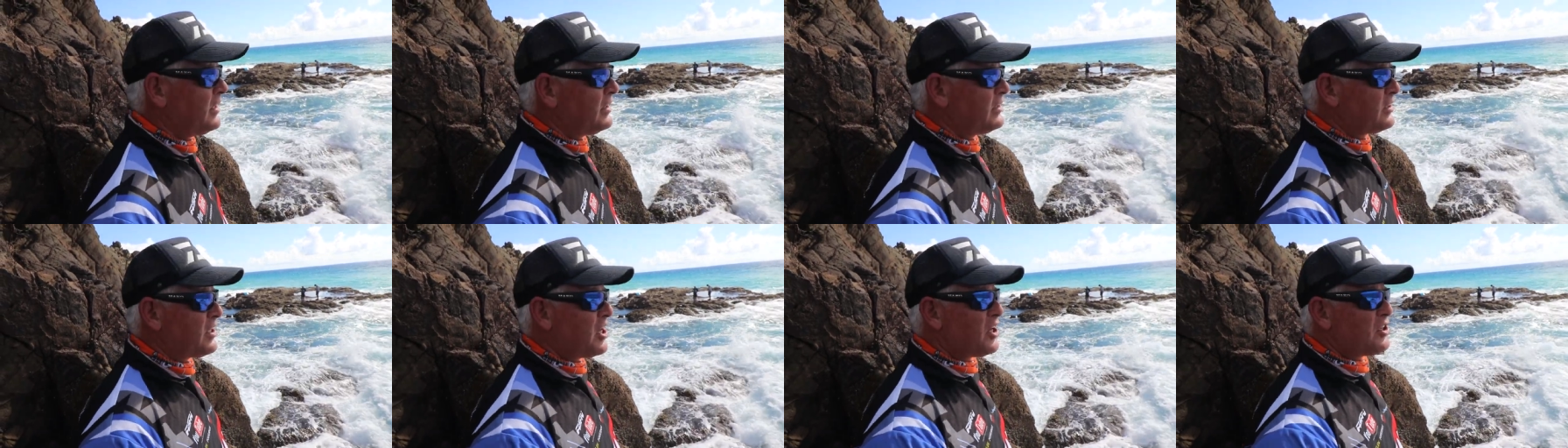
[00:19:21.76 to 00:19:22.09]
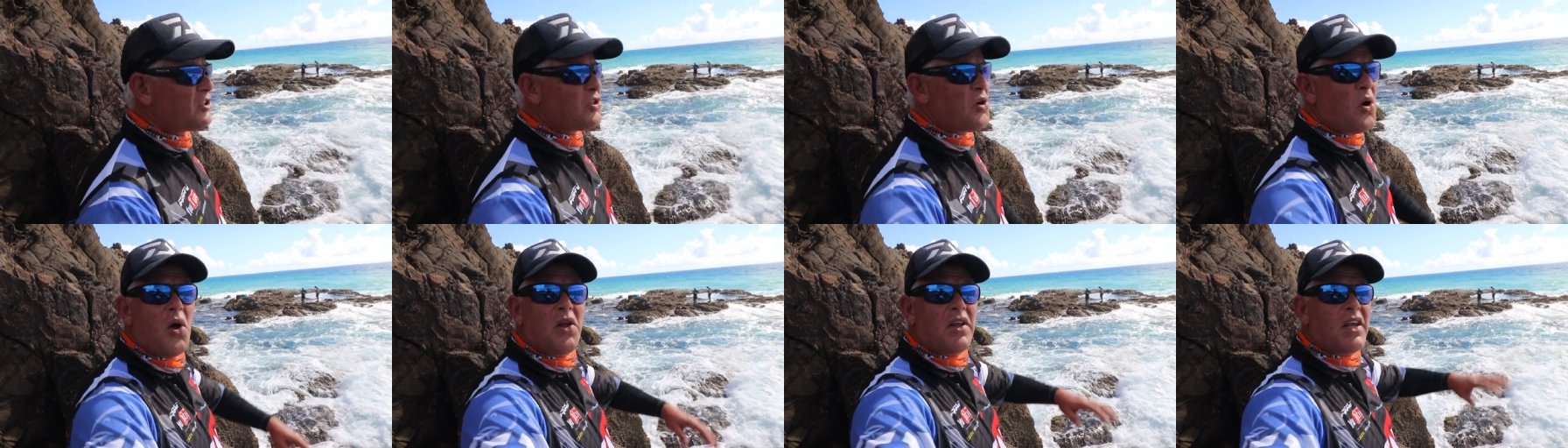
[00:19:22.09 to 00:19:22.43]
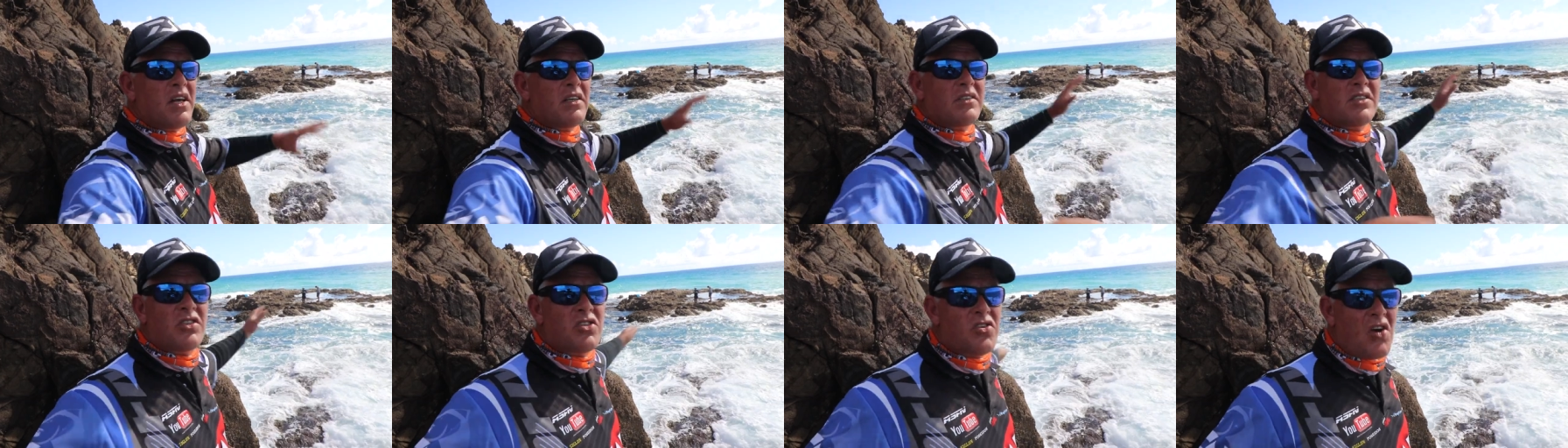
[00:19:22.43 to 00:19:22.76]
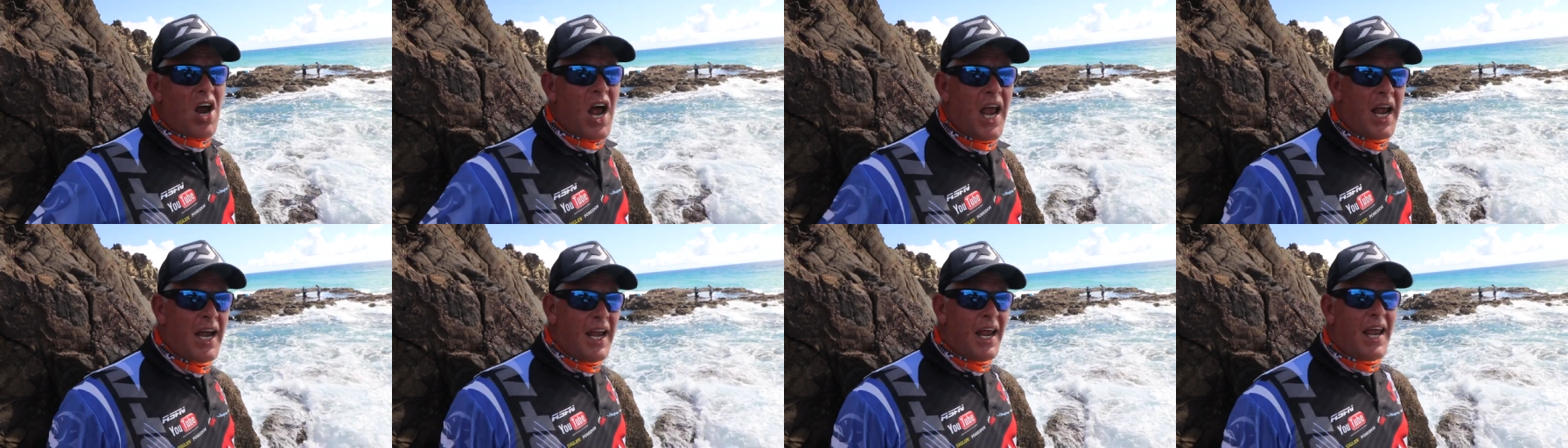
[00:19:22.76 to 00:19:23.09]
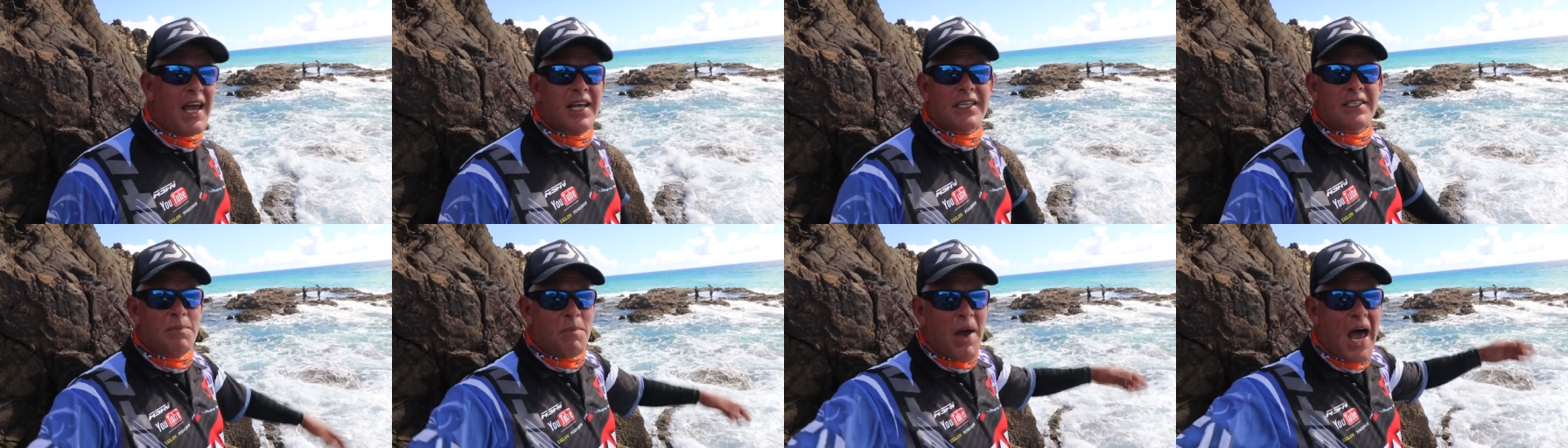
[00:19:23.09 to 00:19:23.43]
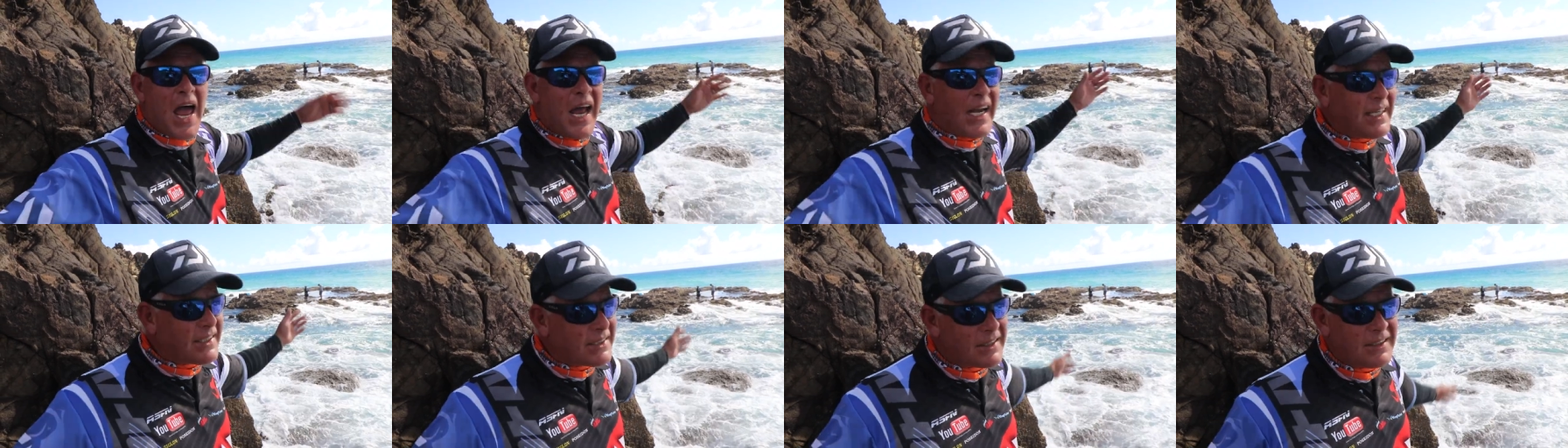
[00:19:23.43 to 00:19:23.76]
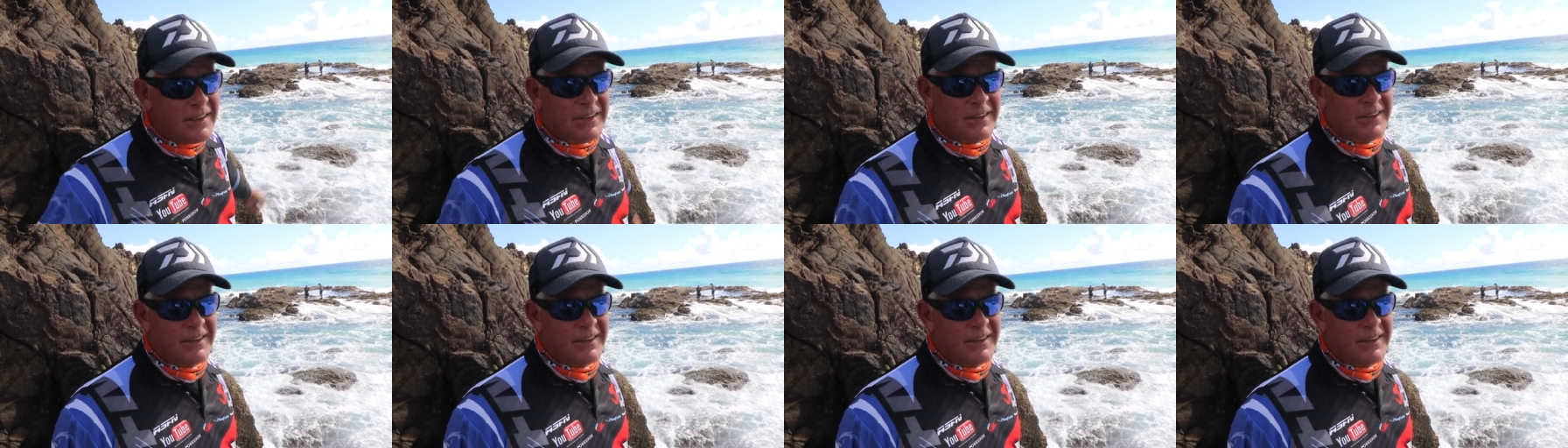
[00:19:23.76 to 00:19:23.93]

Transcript: So to all the Australians, mate,